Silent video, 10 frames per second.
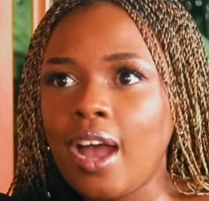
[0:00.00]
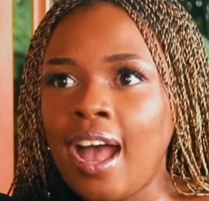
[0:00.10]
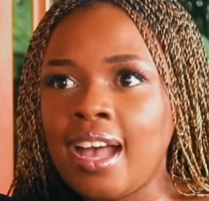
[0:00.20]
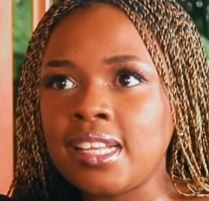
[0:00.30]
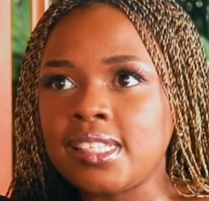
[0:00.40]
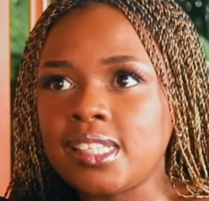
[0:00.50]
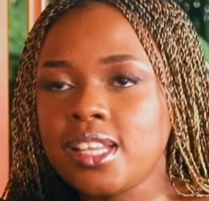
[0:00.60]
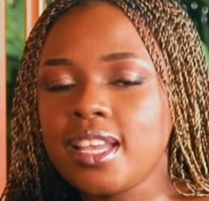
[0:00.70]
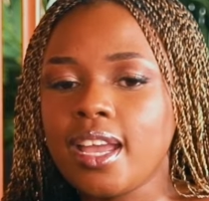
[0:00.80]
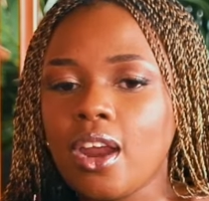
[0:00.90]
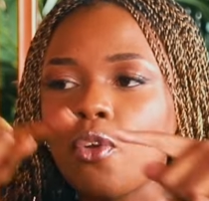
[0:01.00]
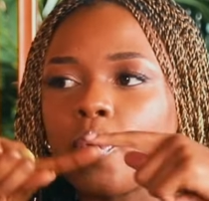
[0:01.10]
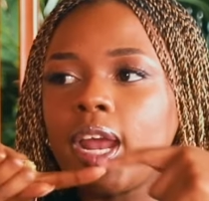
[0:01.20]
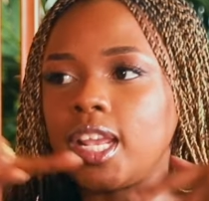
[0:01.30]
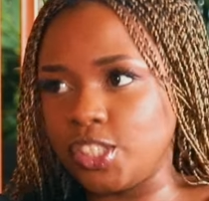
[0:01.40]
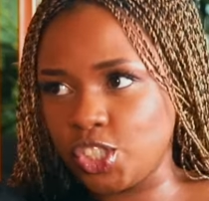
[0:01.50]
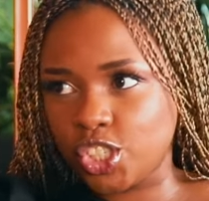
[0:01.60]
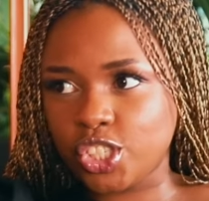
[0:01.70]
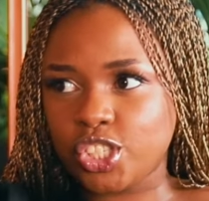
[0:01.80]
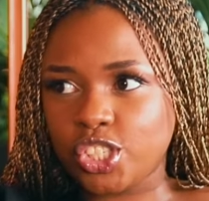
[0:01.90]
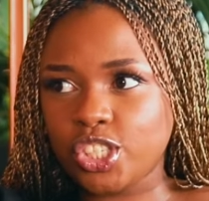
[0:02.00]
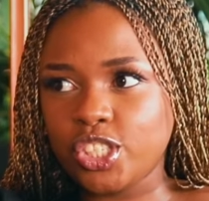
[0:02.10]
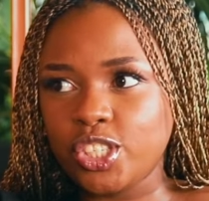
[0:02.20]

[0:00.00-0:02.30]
has range.